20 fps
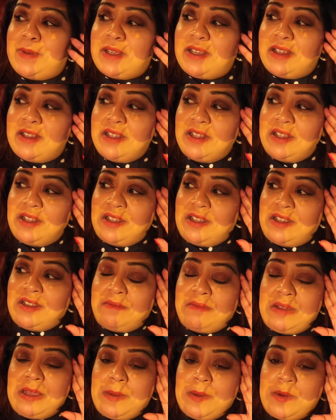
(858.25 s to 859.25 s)
but
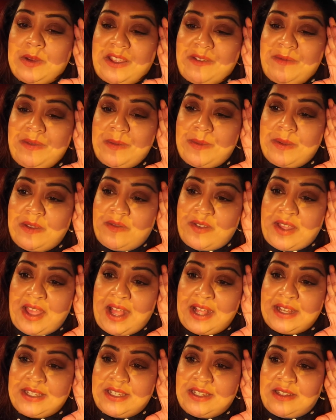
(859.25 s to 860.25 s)
maybe it'll give me a bit of
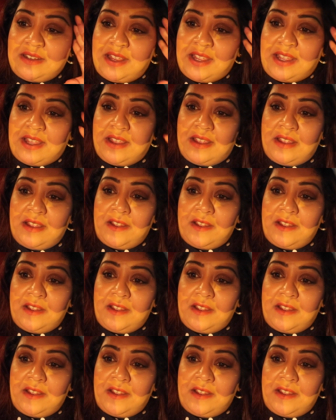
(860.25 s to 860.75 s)
added like